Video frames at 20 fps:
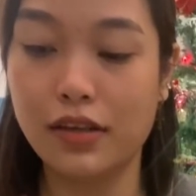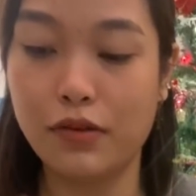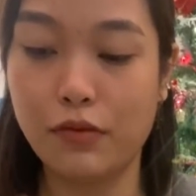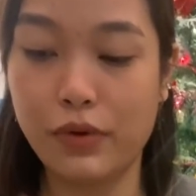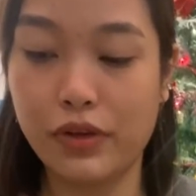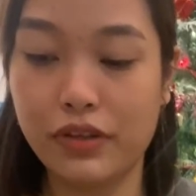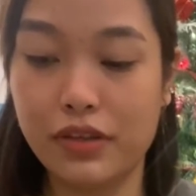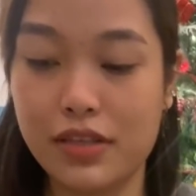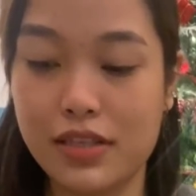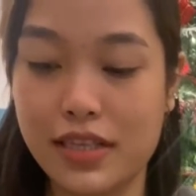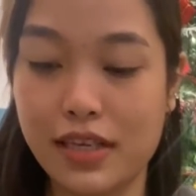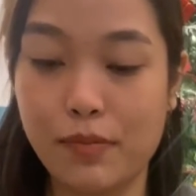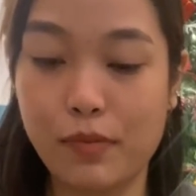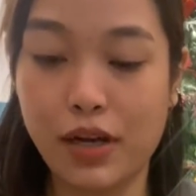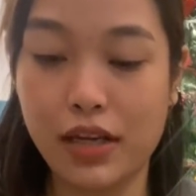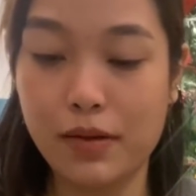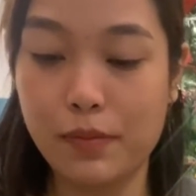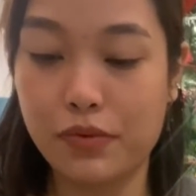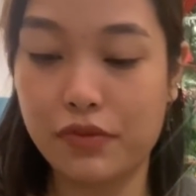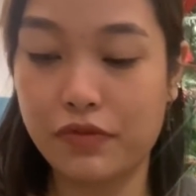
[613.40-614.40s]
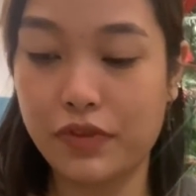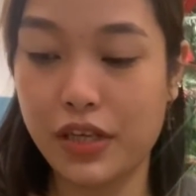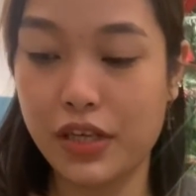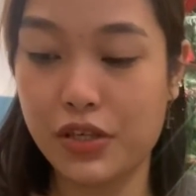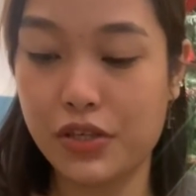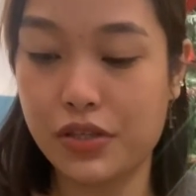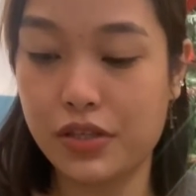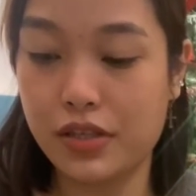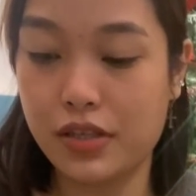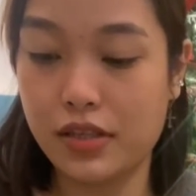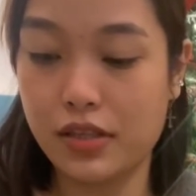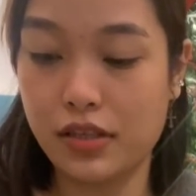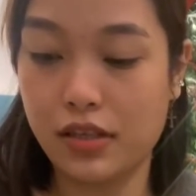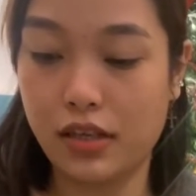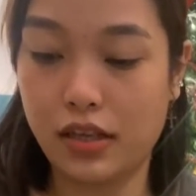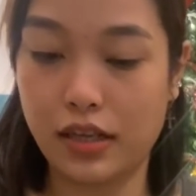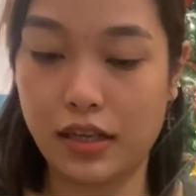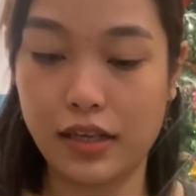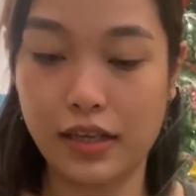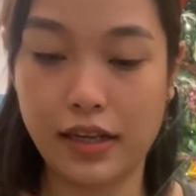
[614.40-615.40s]
whereas in my profession
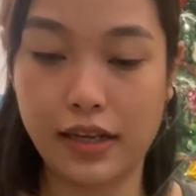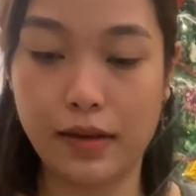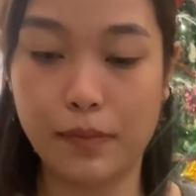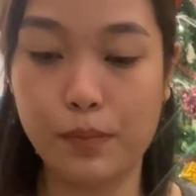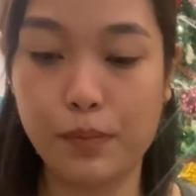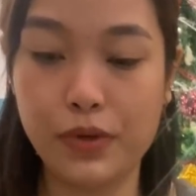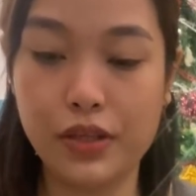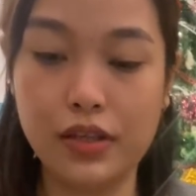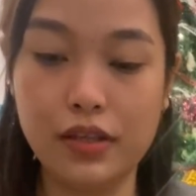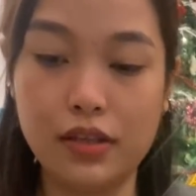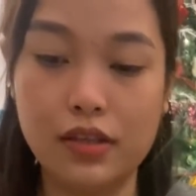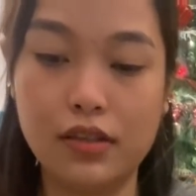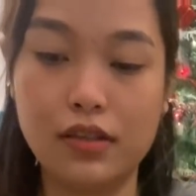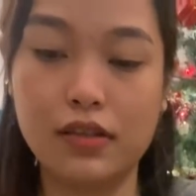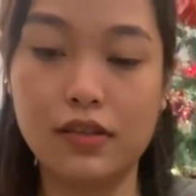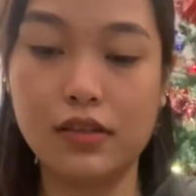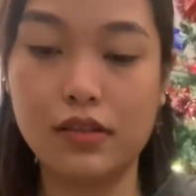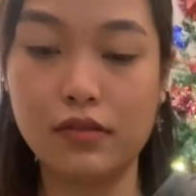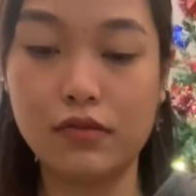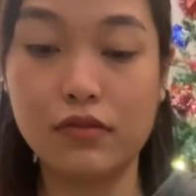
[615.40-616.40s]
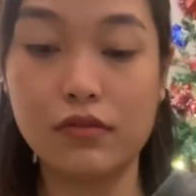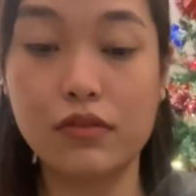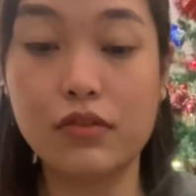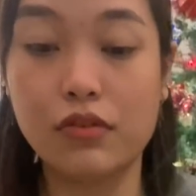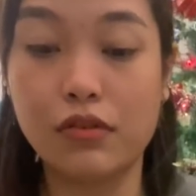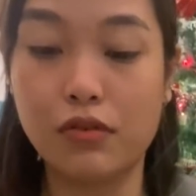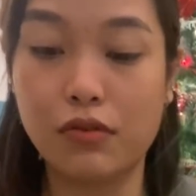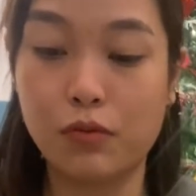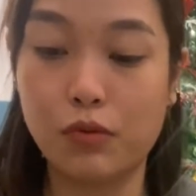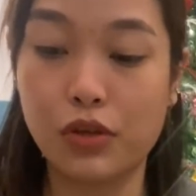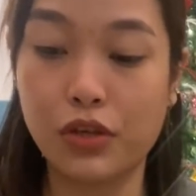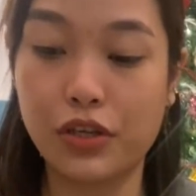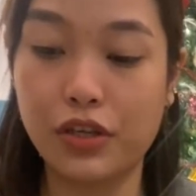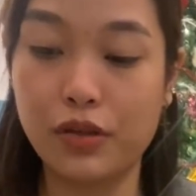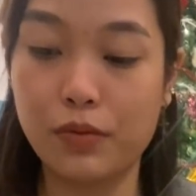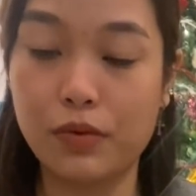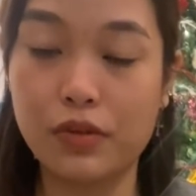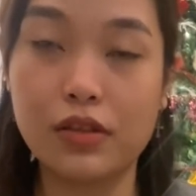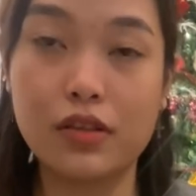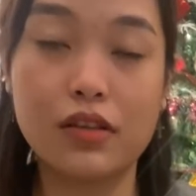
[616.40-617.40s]
i have been you know
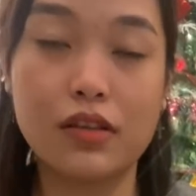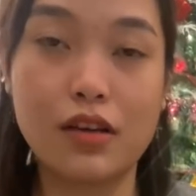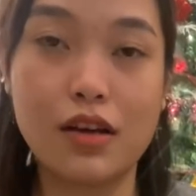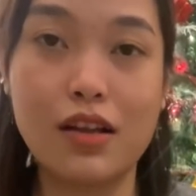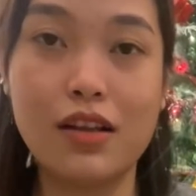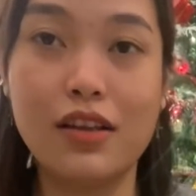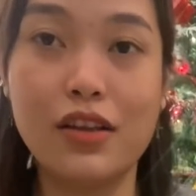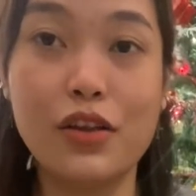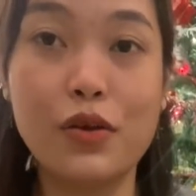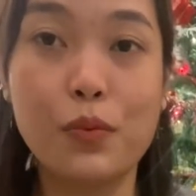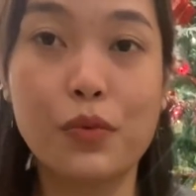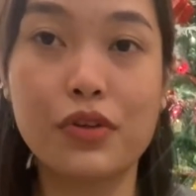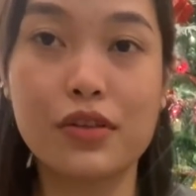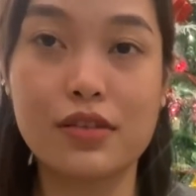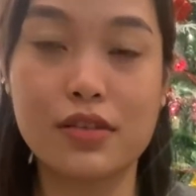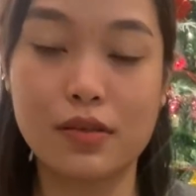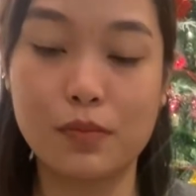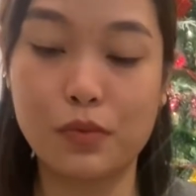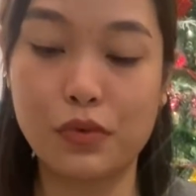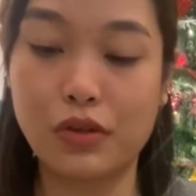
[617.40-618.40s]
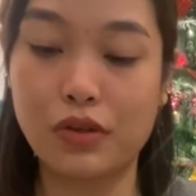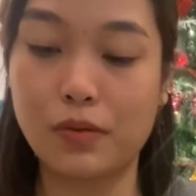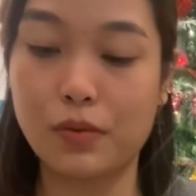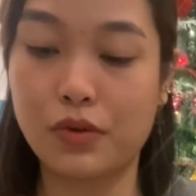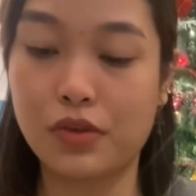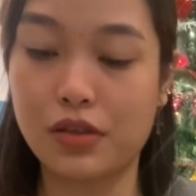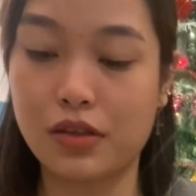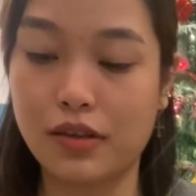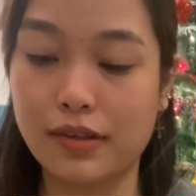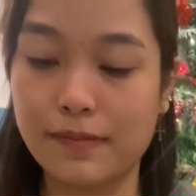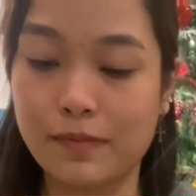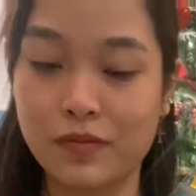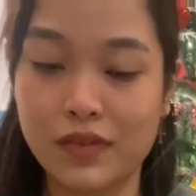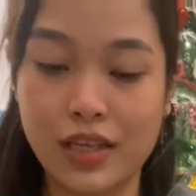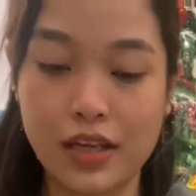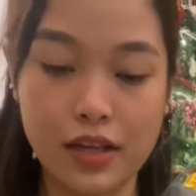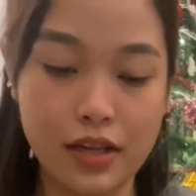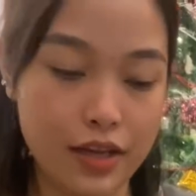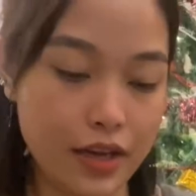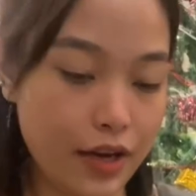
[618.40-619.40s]
working with a numerous number of crowd
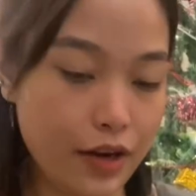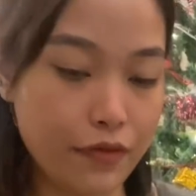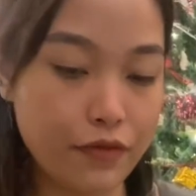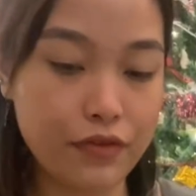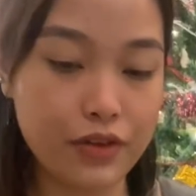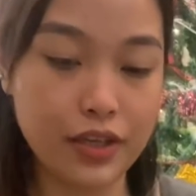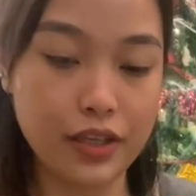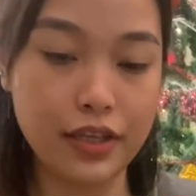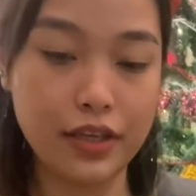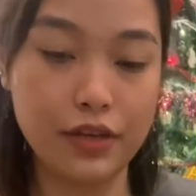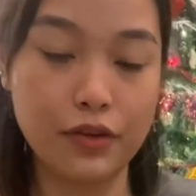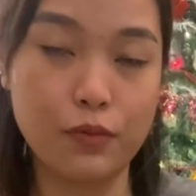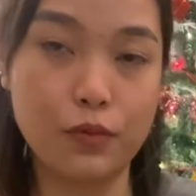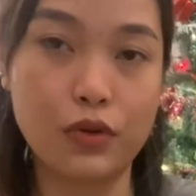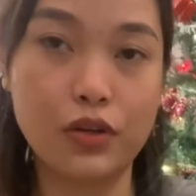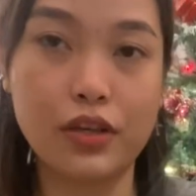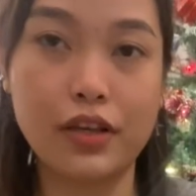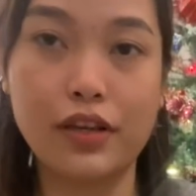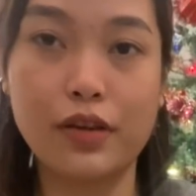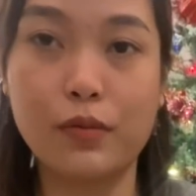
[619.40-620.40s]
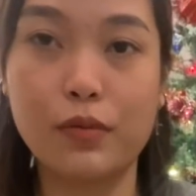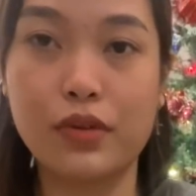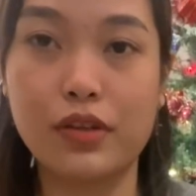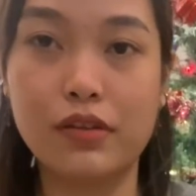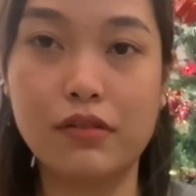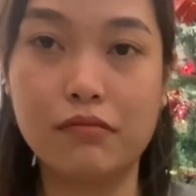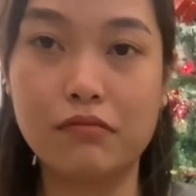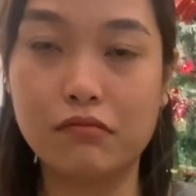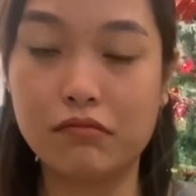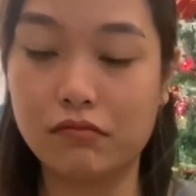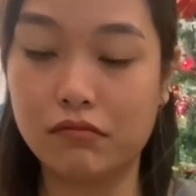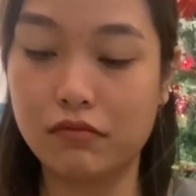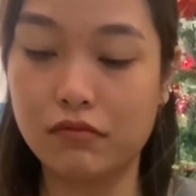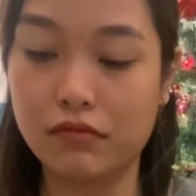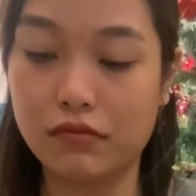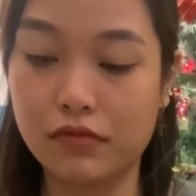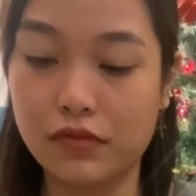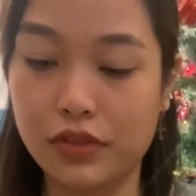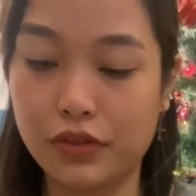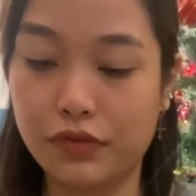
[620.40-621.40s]
every day working with
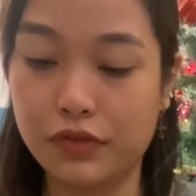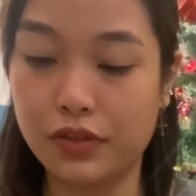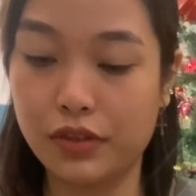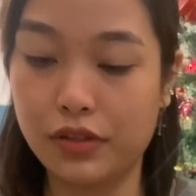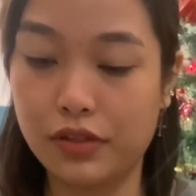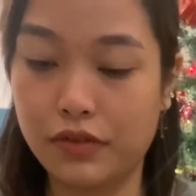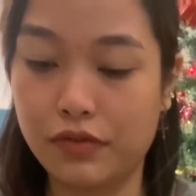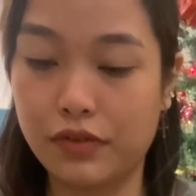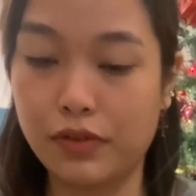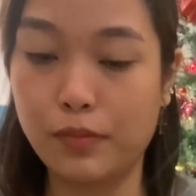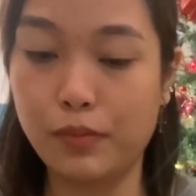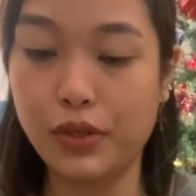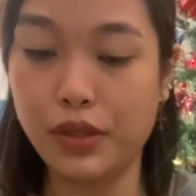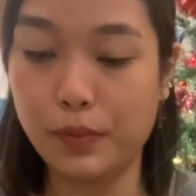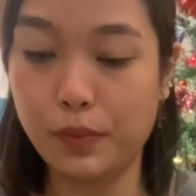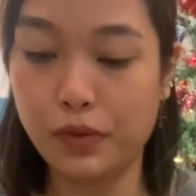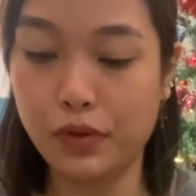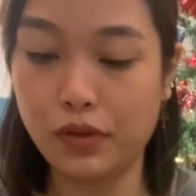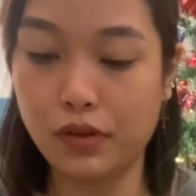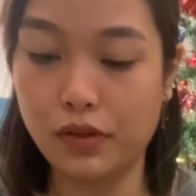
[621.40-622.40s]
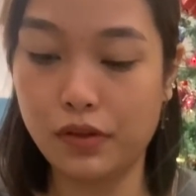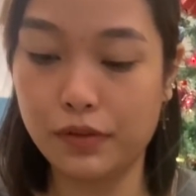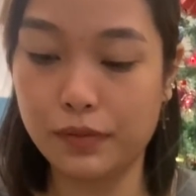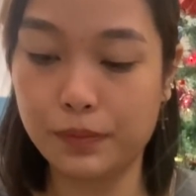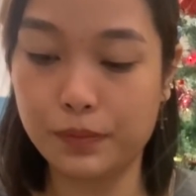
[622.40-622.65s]
different different people